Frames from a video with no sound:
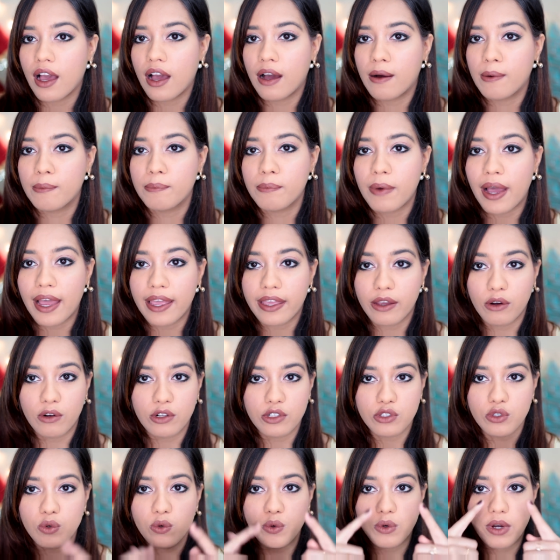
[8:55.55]
I
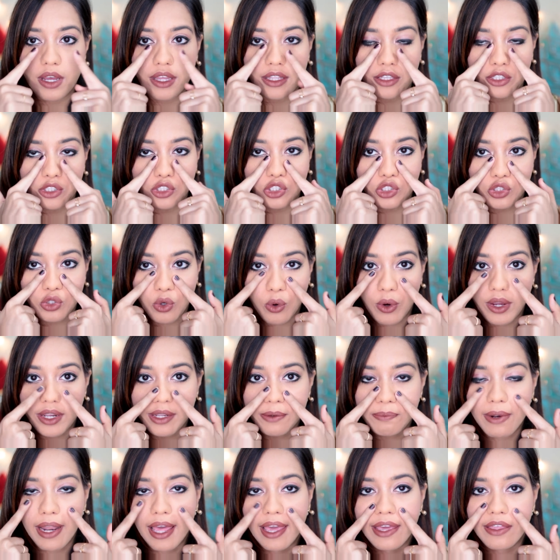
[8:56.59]
also
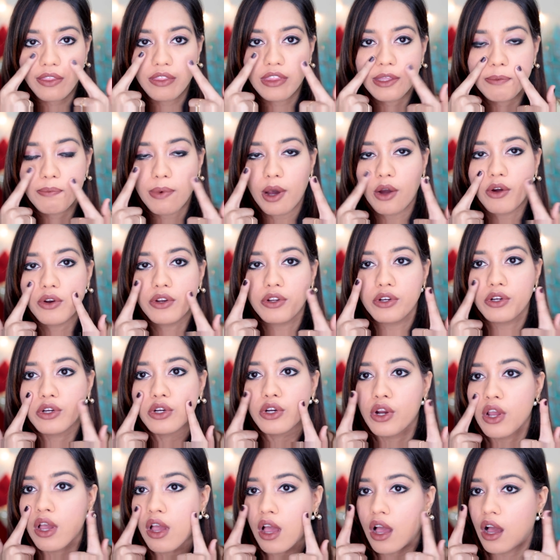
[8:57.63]
enjoyed applying the
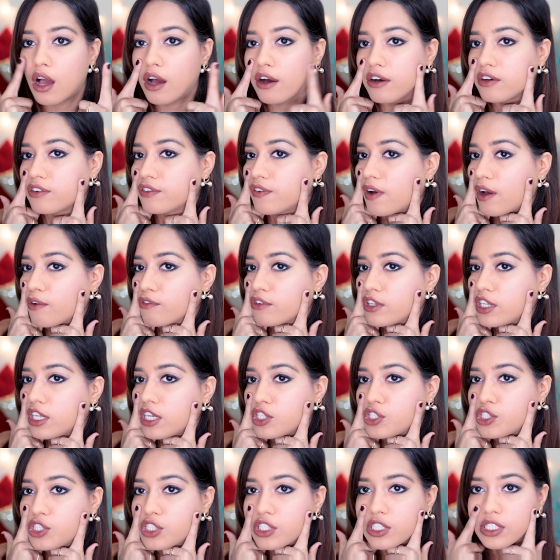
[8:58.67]
powder
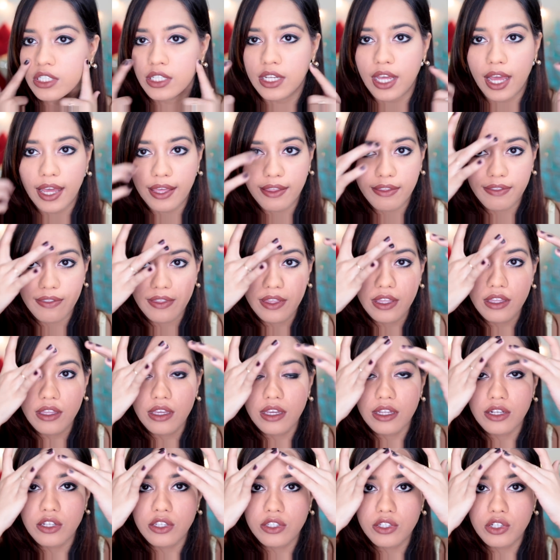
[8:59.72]
foundation. I
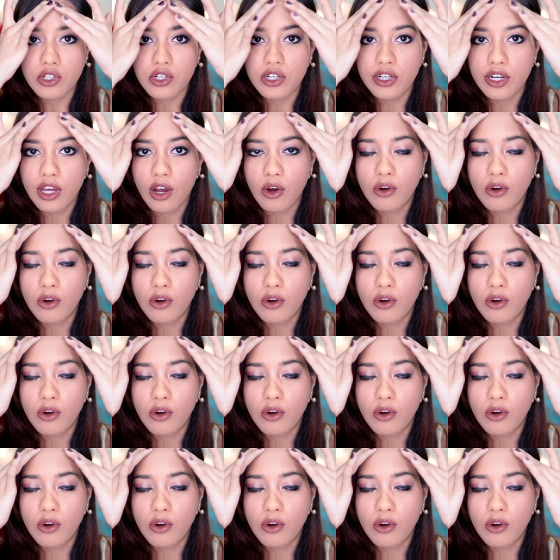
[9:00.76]
think it turned